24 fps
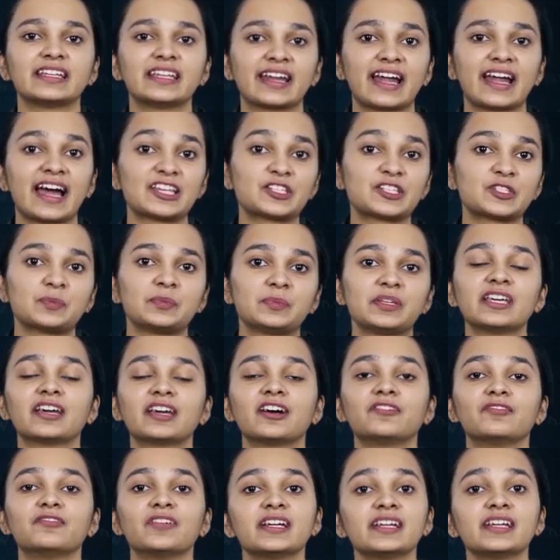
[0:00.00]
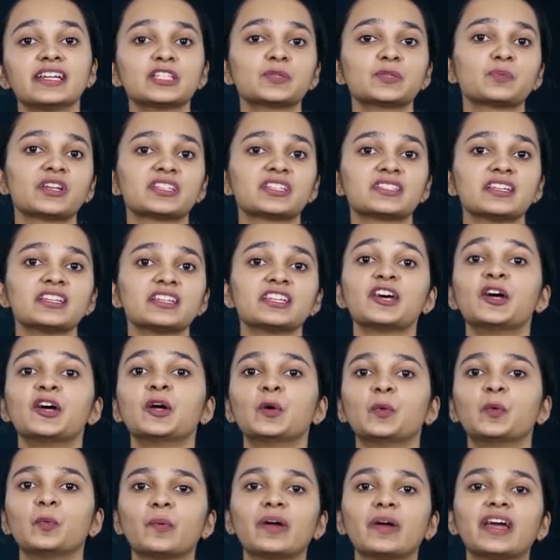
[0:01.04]
There has to be a witness present
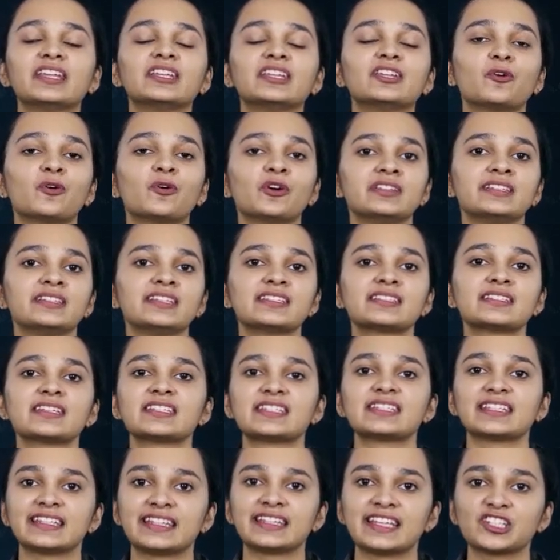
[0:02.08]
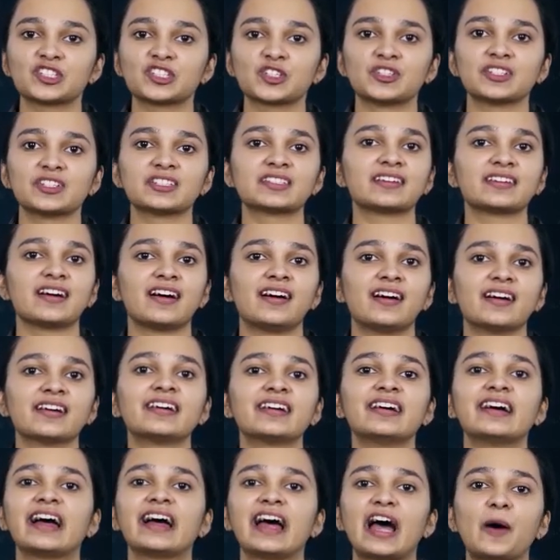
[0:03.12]
when all these signatures
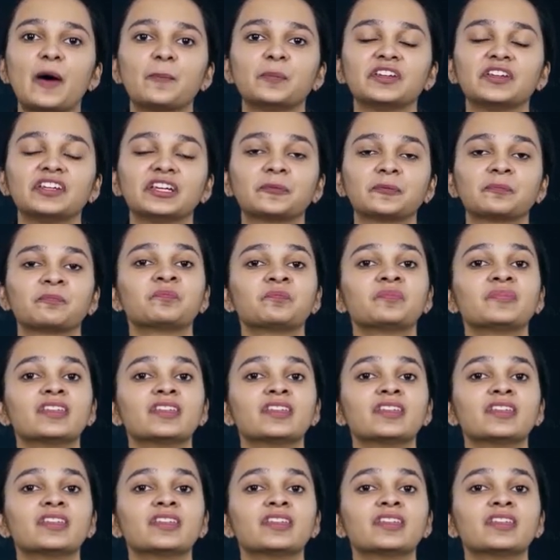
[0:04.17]
are happening.